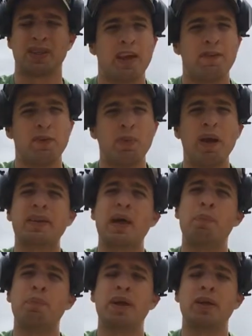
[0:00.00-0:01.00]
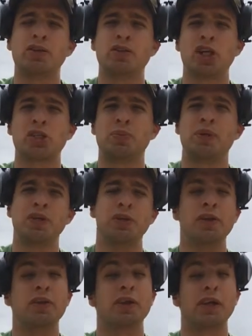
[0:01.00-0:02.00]
If you make that big adjustment, you're
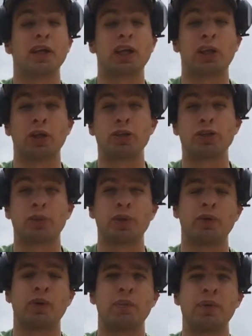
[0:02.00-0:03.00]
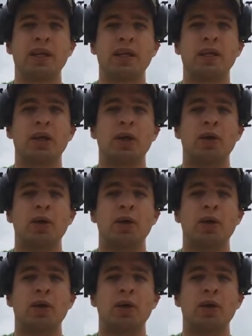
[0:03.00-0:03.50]
either going to get close to where you want to be